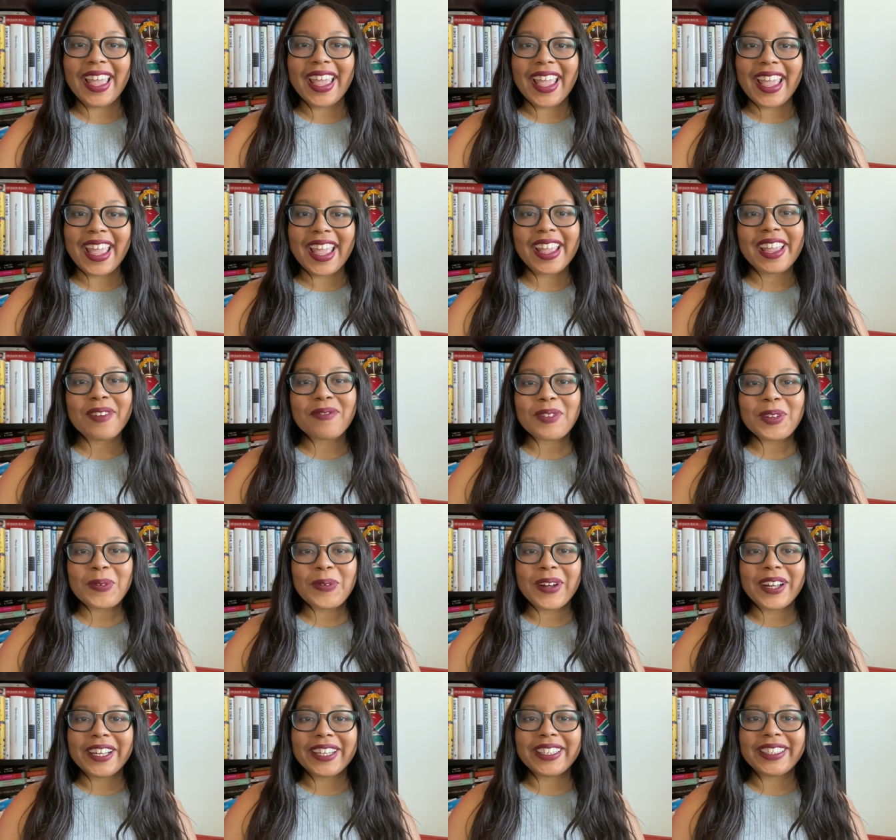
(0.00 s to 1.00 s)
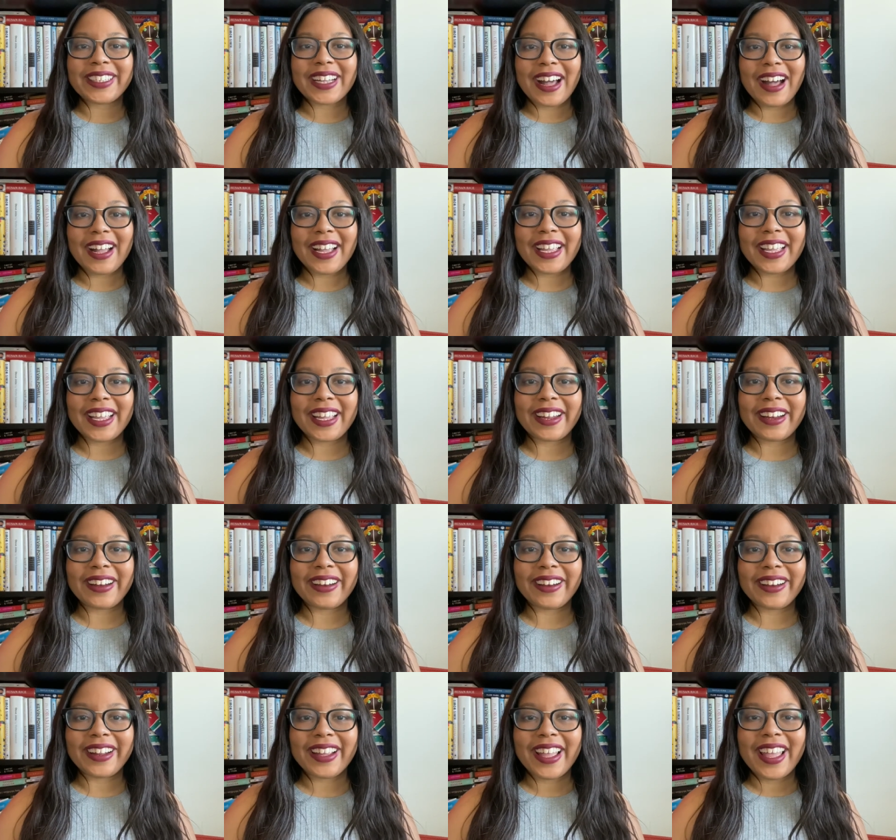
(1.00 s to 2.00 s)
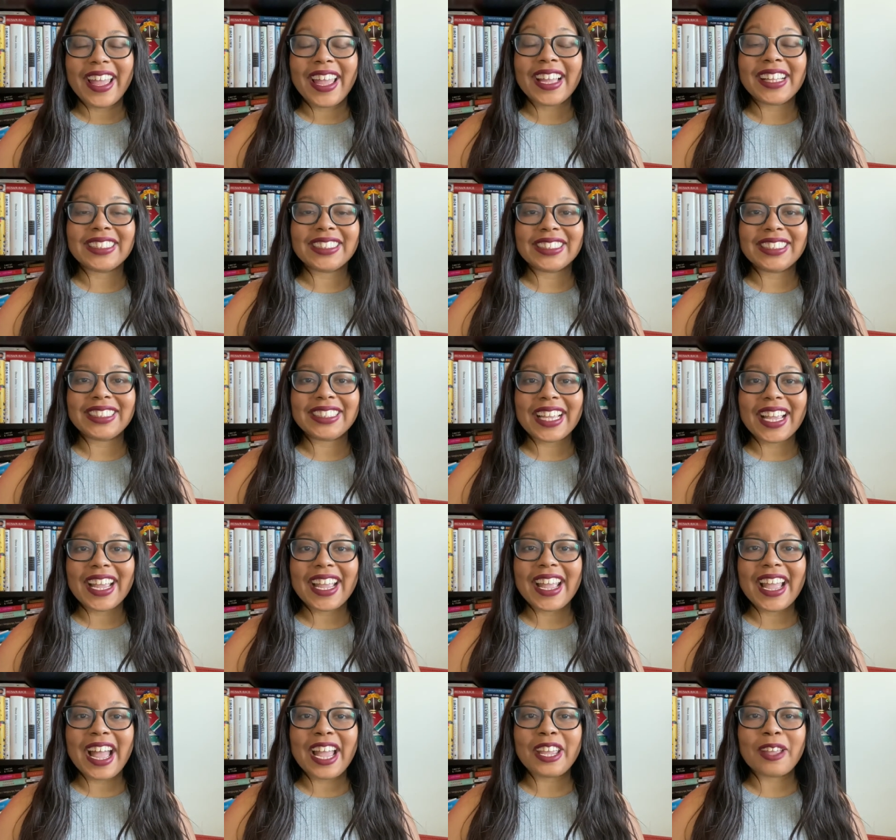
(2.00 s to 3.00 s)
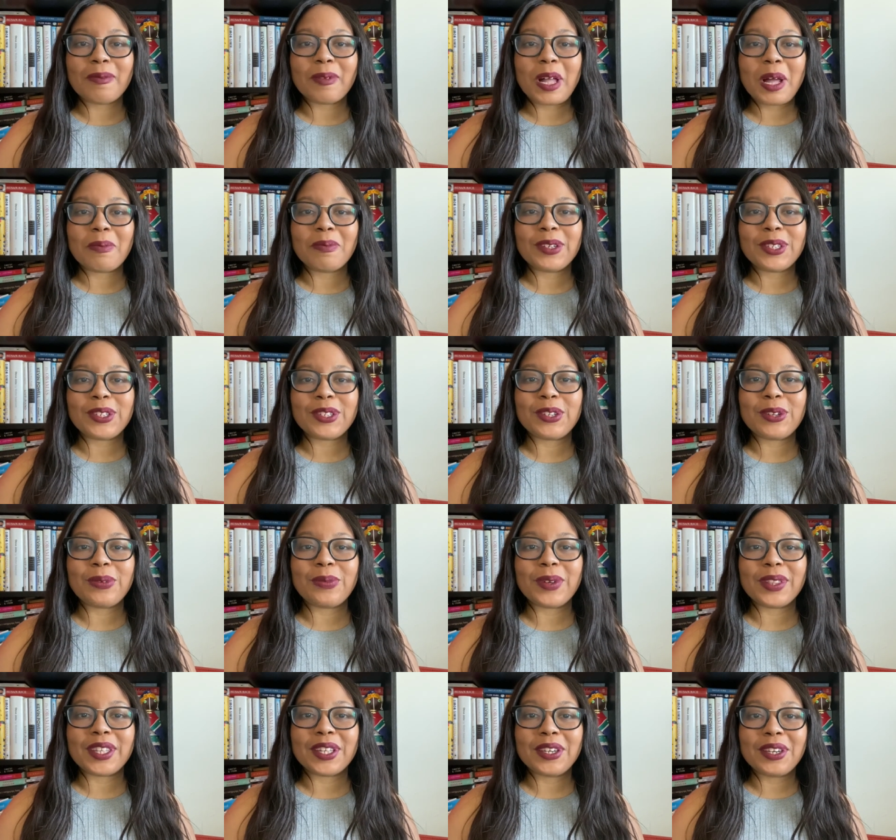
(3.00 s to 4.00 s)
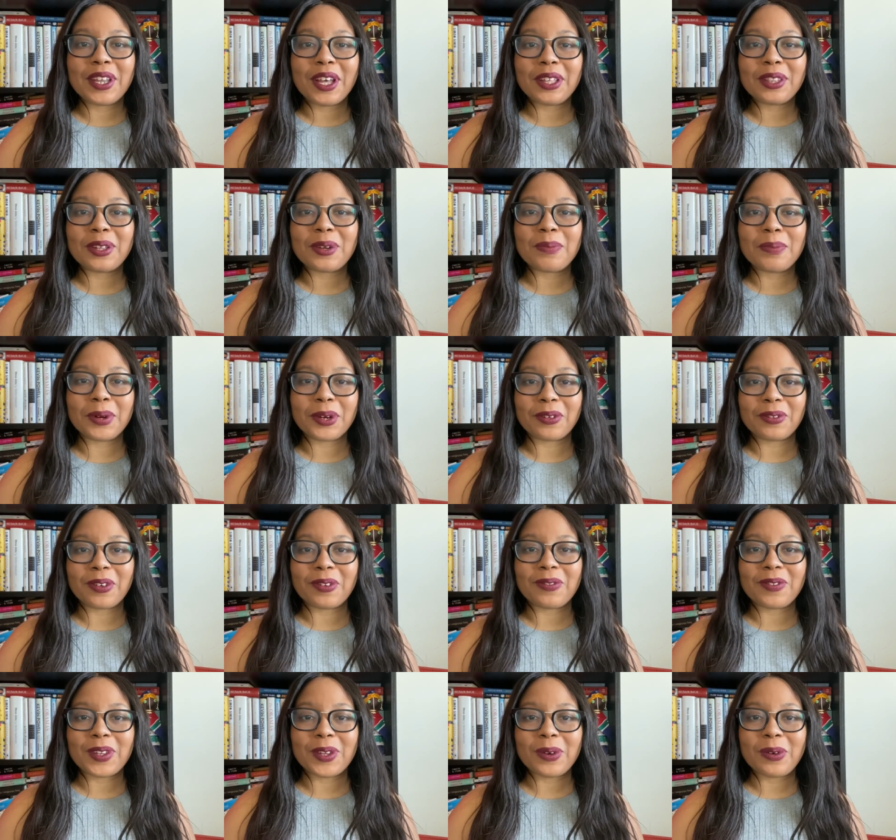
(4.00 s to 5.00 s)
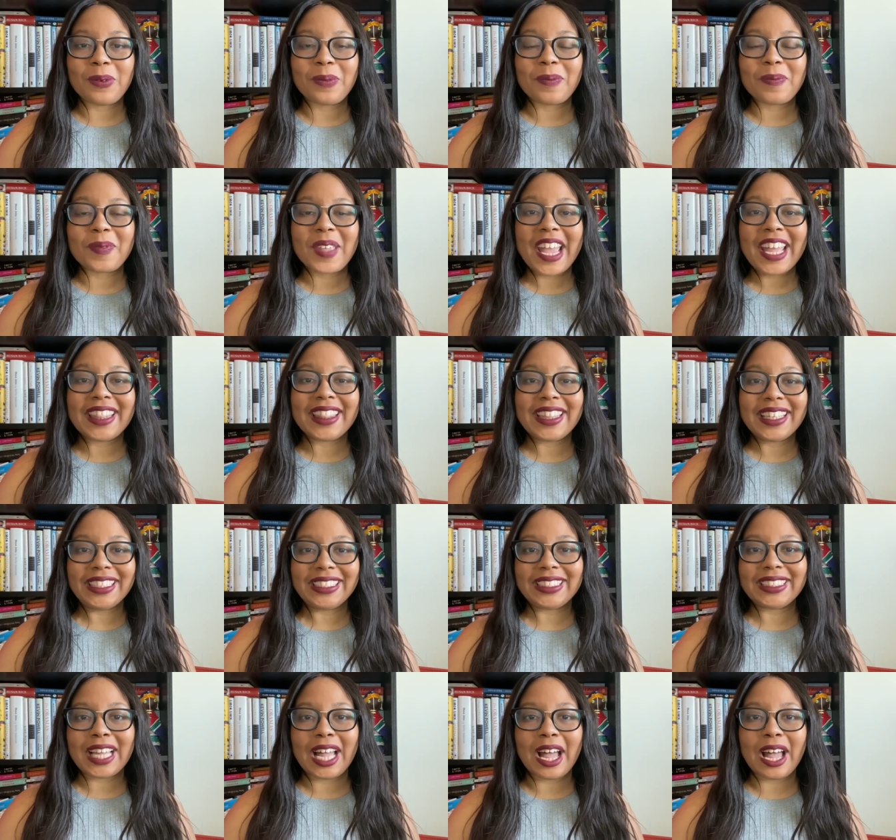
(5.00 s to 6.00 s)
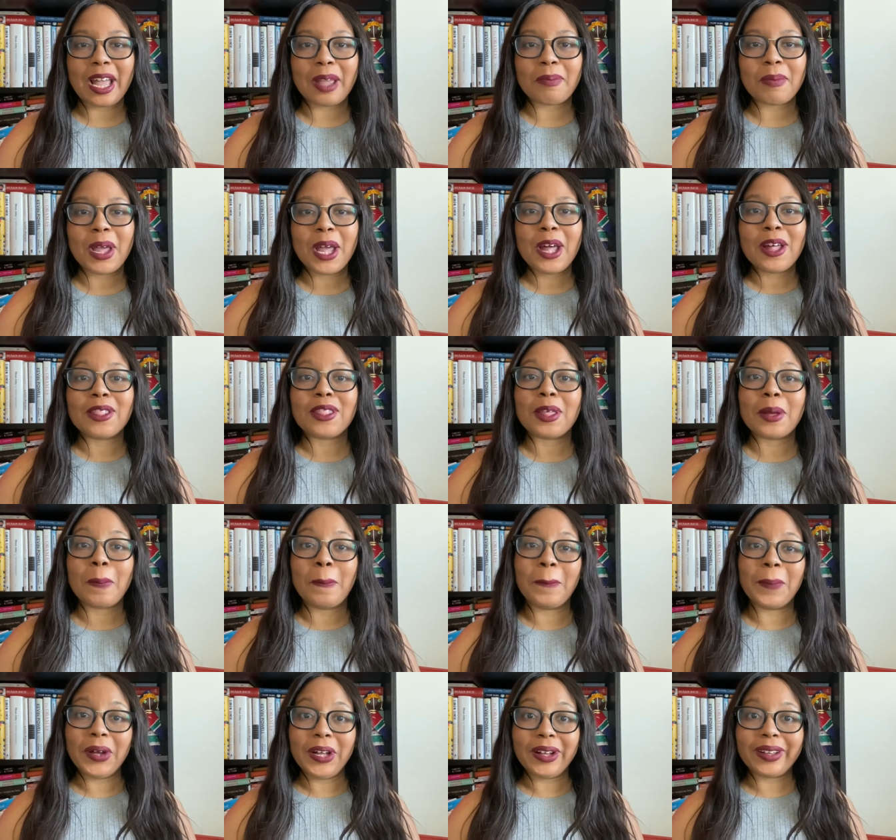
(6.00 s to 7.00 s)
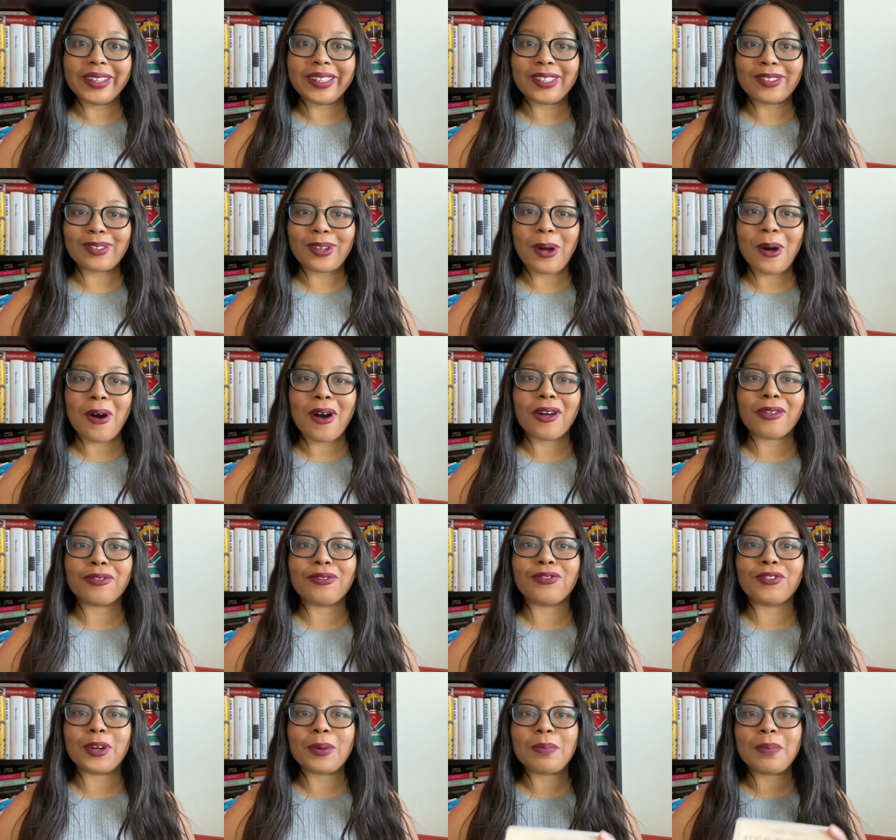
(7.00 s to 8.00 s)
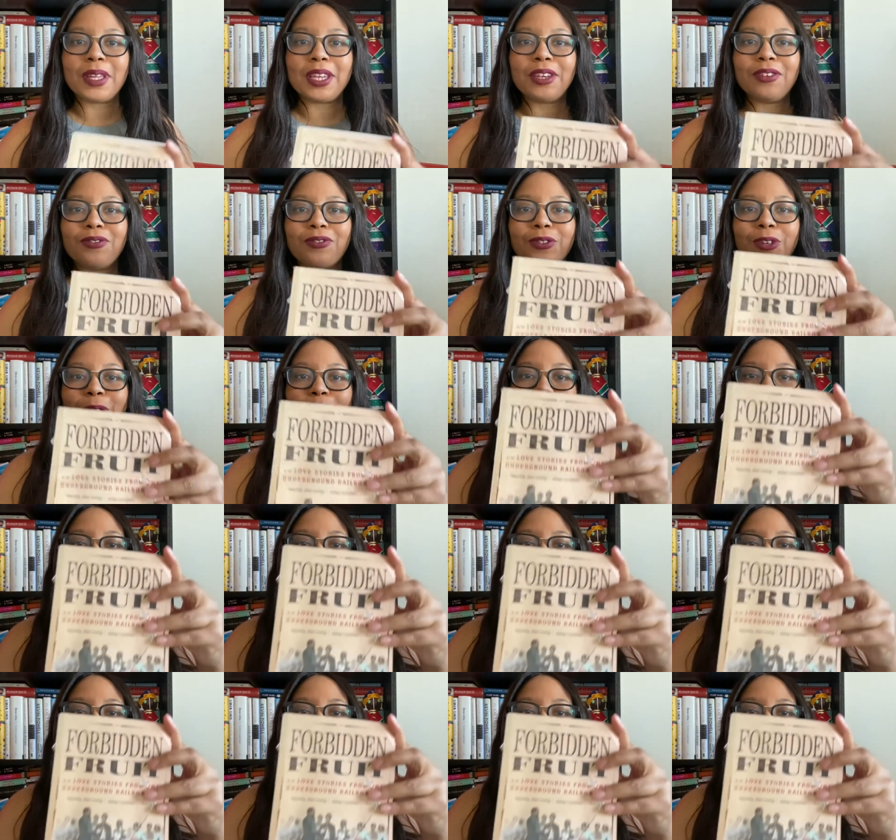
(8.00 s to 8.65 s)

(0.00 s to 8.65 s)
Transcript: Hey everyone, Ky here, and today I am coming to you with another book review. And this time, the book is called Forbidden Fruit